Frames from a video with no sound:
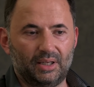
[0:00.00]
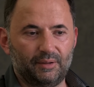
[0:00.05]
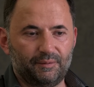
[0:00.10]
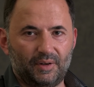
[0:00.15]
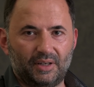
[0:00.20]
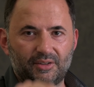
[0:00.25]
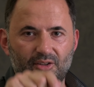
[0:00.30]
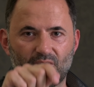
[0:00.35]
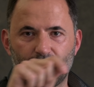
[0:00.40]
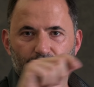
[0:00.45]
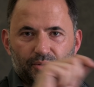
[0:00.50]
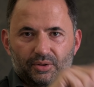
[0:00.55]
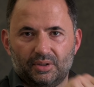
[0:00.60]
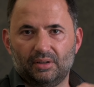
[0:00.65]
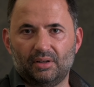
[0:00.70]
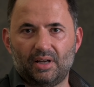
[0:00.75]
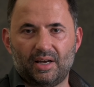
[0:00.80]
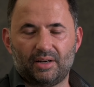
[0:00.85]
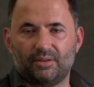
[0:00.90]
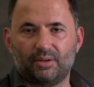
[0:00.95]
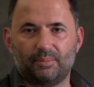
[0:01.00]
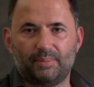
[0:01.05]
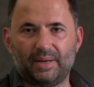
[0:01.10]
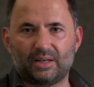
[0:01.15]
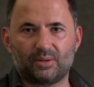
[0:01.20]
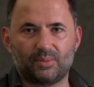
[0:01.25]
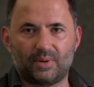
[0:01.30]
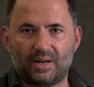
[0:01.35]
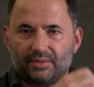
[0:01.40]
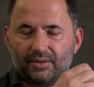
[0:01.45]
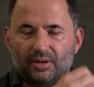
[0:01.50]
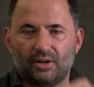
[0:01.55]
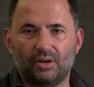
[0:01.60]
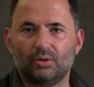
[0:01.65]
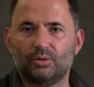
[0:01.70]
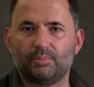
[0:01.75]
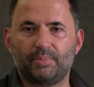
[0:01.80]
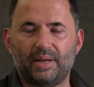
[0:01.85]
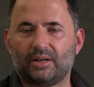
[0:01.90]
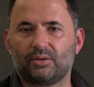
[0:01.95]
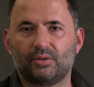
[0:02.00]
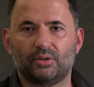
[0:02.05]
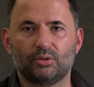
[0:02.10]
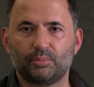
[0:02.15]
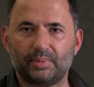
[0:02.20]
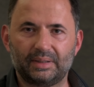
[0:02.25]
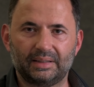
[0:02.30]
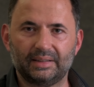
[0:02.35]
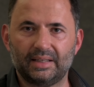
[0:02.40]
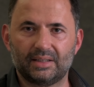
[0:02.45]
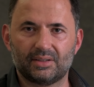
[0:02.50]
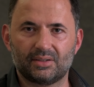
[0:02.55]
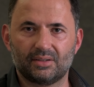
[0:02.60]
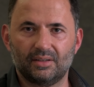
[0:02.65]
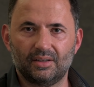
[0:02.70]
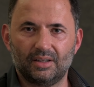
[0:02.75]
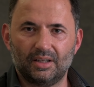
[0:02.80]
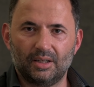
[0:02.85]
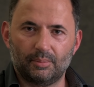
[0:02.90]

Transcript: If I just put the light on the background, the whole background will be lit.